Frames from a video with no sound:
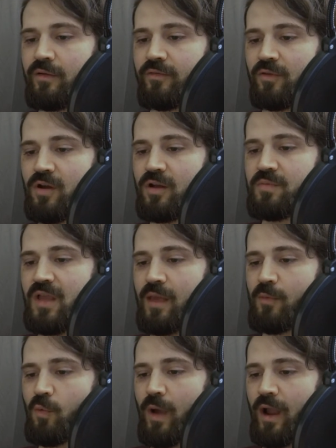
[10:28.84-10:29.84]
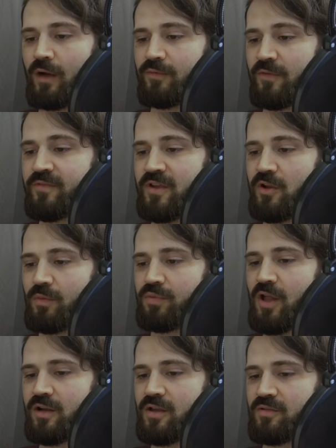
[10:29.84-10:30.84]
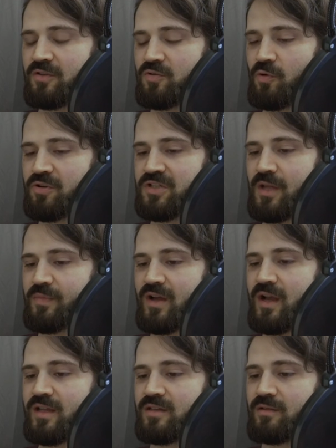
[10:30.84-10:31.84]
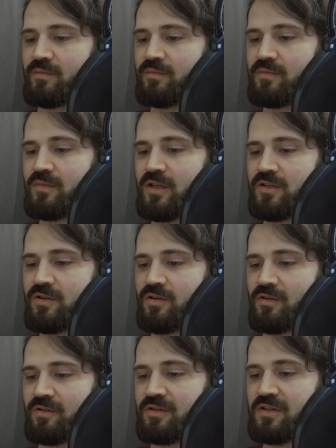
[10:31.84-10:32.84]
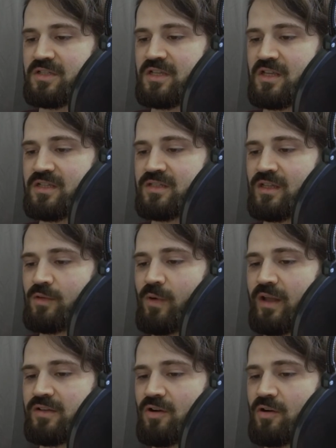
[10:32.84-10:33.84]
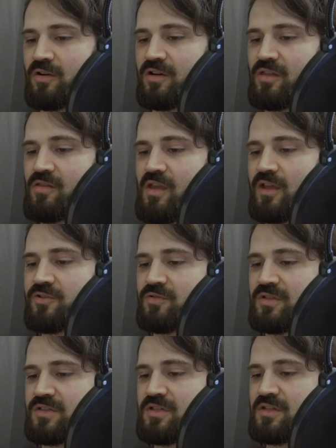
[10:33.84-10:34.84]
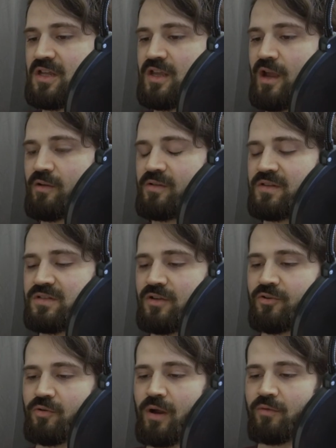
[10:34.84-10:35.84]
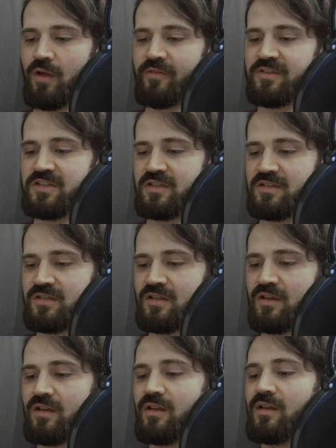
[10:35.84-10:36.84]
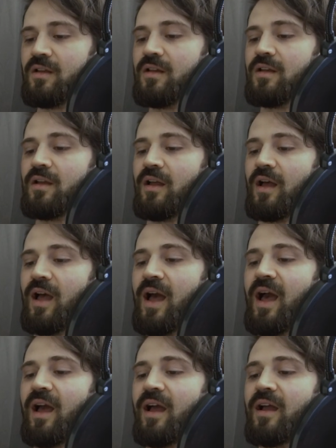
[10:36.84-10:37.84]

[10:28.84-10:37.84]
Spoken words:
Ferran became aware of a figure blocking the torchlight behind him, and turned to see a silhouette darkening the entrance to De Guerin's underground offices. Aha!